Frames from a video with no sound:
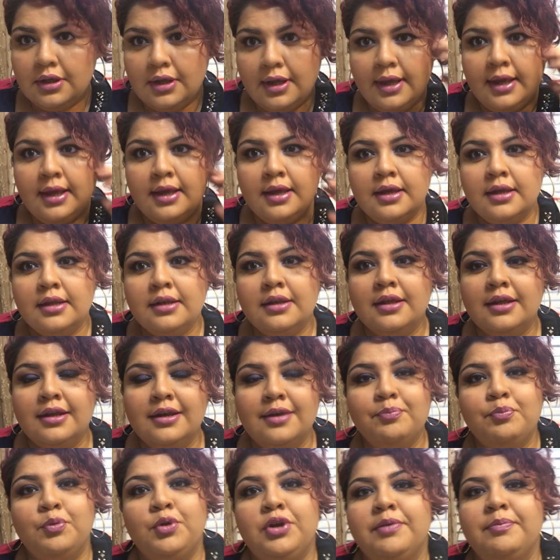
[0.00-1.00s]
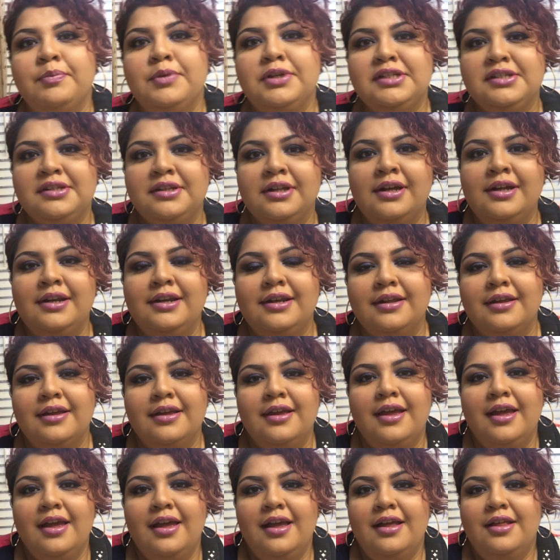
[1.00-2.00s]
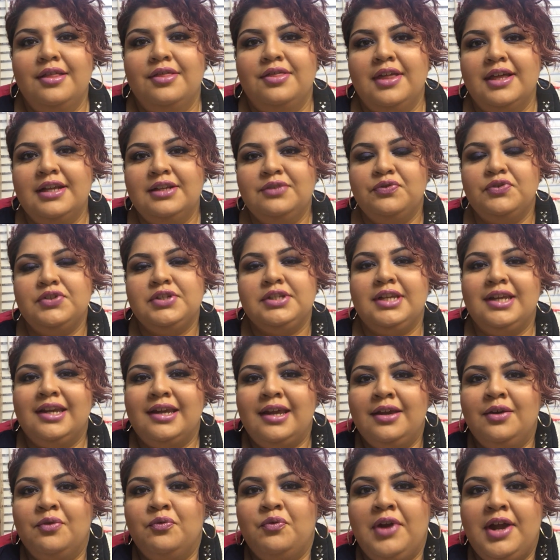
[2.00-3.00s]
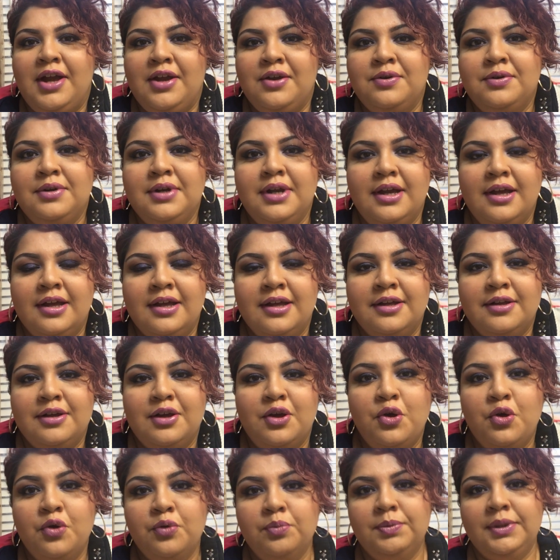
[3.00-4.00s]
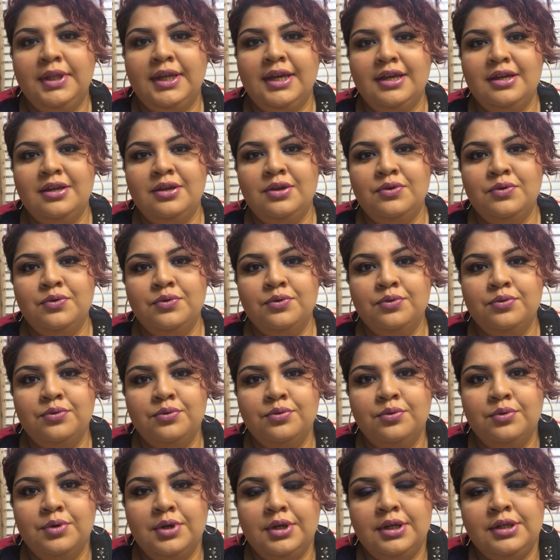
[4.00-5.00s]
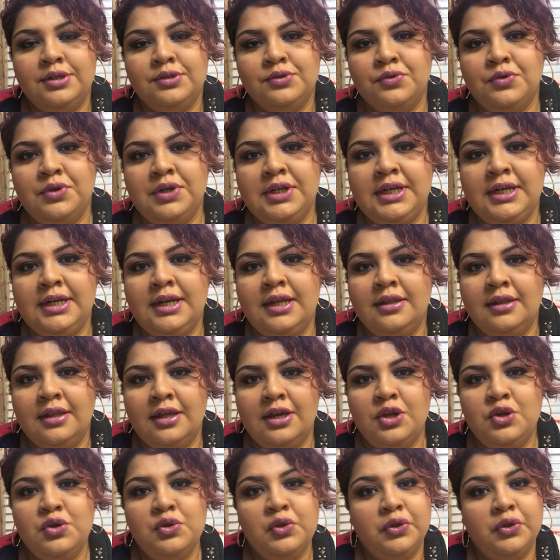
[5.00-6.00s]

and then pretty much done. Thanks for sticking around. Hope that you enjoyed it and that you